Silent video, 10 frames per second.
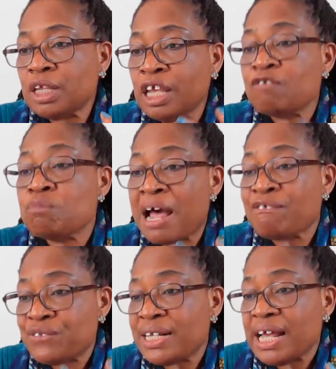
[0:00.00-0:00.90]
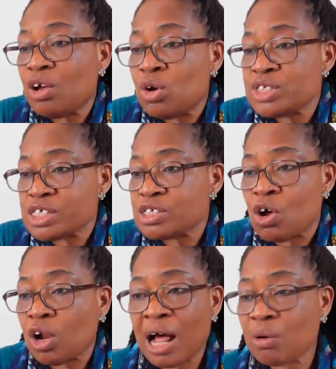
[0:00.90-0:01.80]
If my father owns it
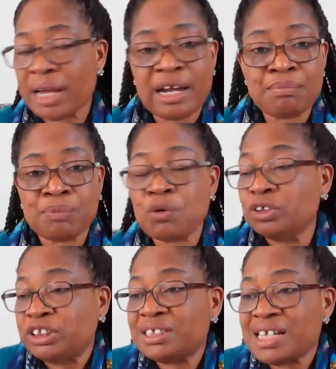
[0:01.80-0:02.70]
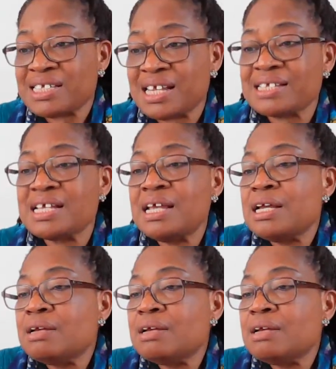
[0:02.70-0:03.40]
all, how can I be poor? Jesus says,